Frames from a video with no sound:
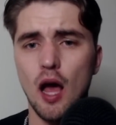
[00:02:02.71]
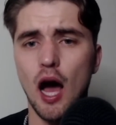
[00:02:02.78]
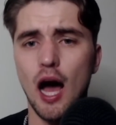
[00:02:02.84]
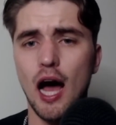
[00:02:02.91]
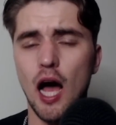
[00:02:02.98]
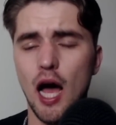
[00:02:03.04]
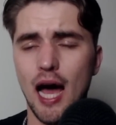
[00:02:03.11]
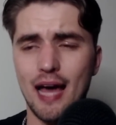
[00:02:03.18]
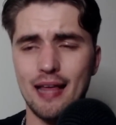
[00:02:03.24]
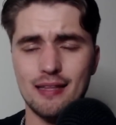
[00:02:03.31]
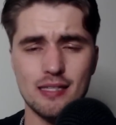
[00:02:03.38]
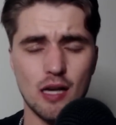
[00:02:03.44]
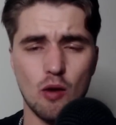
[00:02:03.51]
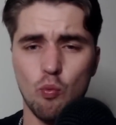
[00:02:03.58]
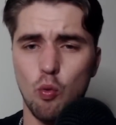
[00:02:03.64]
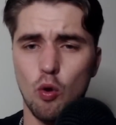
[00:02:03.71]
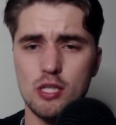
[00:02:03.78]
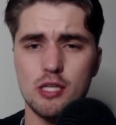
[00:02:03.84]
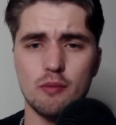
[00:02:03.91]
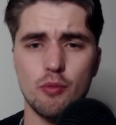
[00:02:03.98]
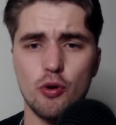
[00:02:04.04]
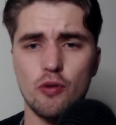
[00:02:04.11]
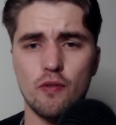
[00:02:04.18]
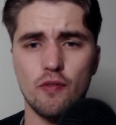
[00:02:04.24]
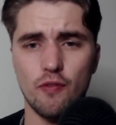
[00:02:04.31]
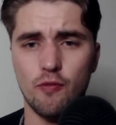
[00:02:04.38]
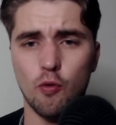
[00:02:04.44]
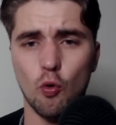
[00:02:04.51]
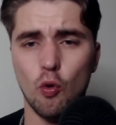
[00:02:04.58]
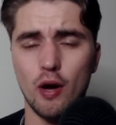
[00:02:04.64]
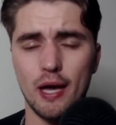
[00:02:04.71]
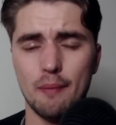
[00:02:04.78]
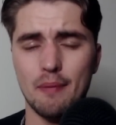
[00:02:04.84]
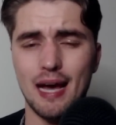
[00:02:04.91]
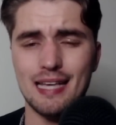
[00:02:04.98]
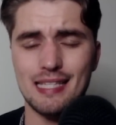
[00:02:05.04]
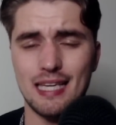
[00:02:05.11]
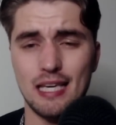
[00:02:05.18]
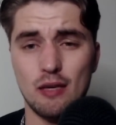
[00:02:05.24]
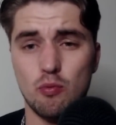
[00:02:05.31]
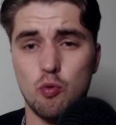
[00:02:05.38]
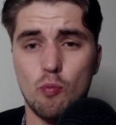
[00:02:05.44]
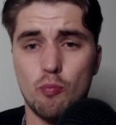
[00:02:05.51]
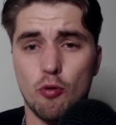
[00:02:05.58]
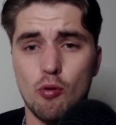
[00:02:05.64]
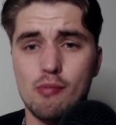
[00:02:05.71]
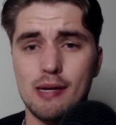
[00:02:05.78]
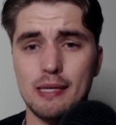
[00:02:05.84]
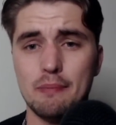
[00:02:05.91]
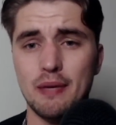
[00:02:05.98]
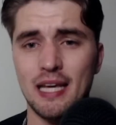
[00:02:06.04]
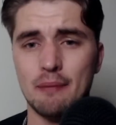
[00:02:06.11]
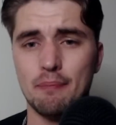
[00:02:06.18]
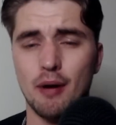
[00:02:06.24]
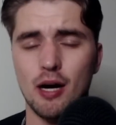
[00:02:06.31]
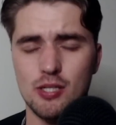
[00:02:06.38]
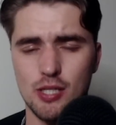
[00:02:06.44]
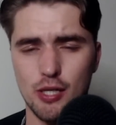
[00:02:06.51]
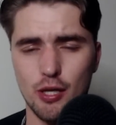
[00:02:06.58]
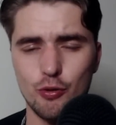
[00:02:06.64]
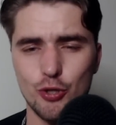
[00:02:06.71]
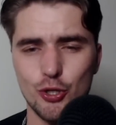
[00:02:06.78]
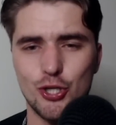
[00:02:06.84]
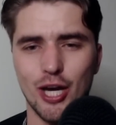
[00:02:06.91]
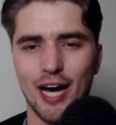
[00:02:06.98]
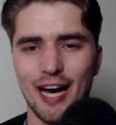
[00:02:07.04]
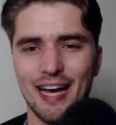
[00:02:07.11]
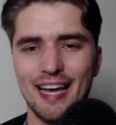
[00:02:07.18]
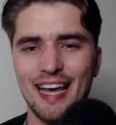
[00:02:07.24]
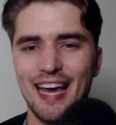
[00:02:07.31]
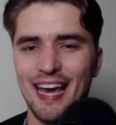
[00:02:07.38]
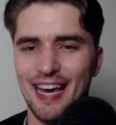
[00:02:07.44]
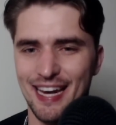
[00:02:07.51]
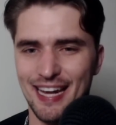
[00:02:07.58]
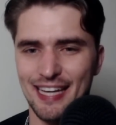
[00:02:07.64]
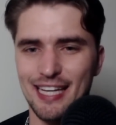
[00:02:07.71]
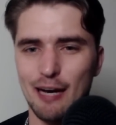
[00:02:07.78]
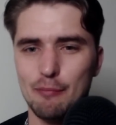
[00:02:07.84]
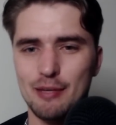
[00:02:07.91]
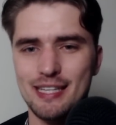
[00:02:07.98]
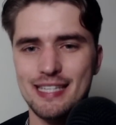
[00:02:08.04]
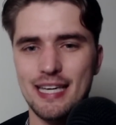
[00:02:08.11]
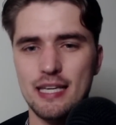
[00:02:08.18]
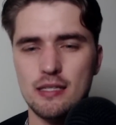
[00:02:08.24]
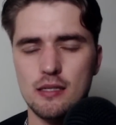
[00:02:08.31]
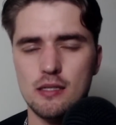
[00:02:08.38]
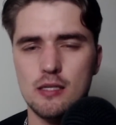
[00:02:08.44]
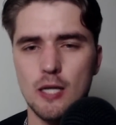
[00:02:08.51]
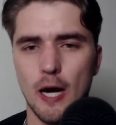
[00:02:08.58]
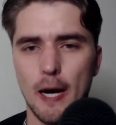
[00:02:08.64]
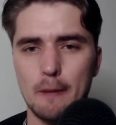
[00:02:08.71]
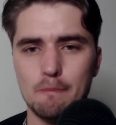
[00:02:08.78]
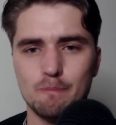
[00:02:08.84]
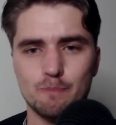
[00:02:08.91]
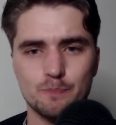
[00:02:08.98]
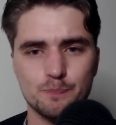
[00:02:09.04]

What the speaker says: and what a move for him, as he will probably be in a Barcelona shirt in a couple of seasons' time.